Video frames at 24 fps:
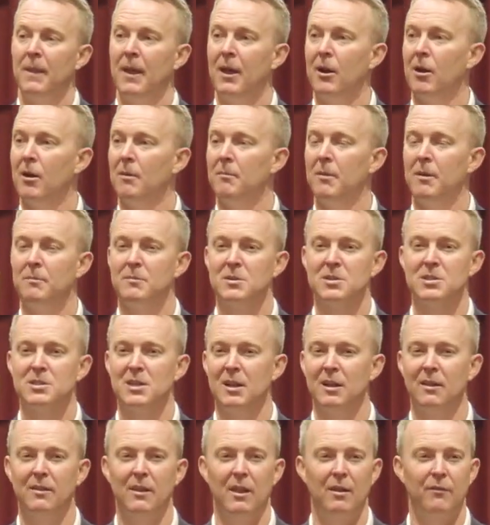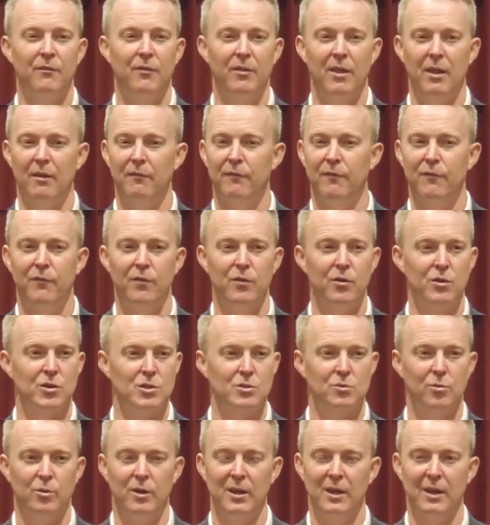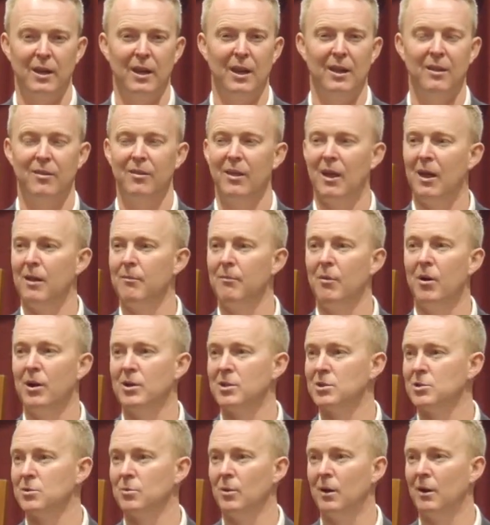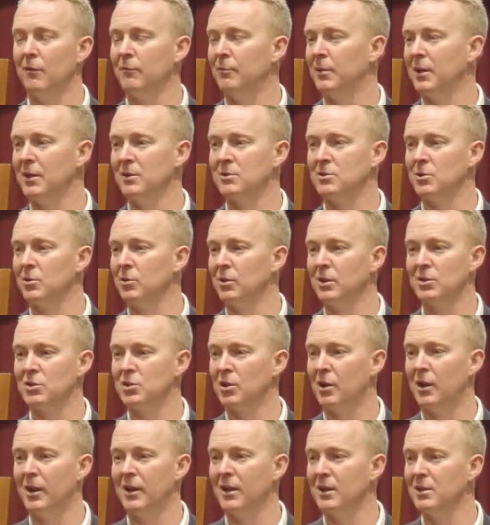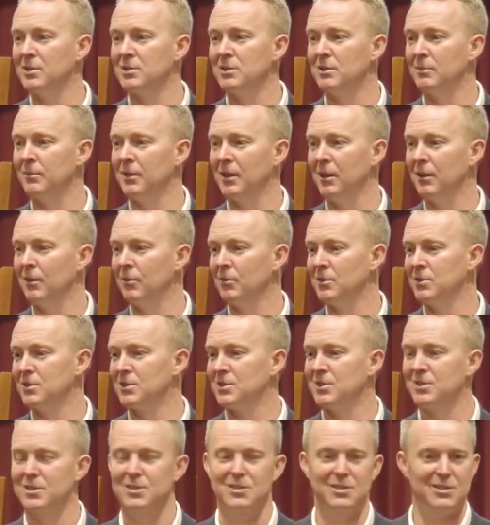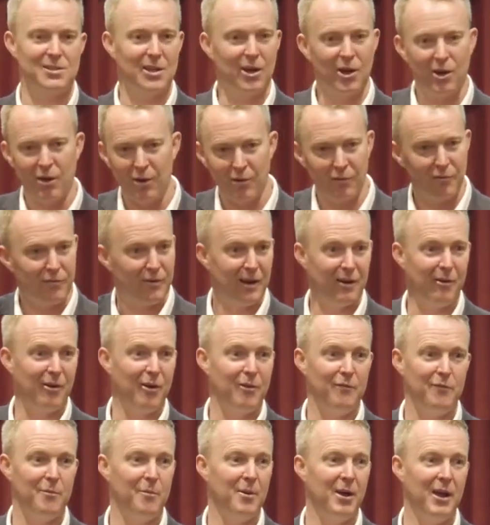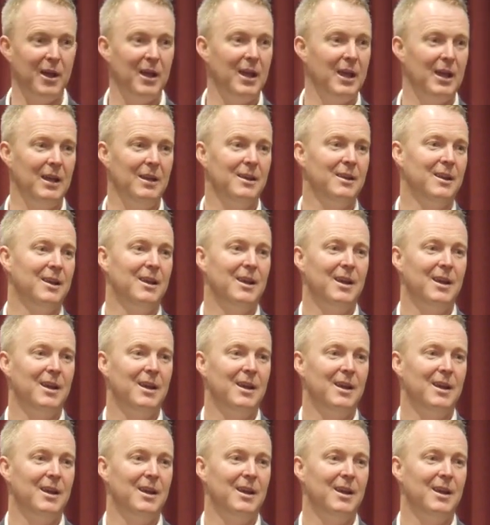And I remember sitting there for that first week, and they might as well have been talking Chinese to me. It was so far over my head.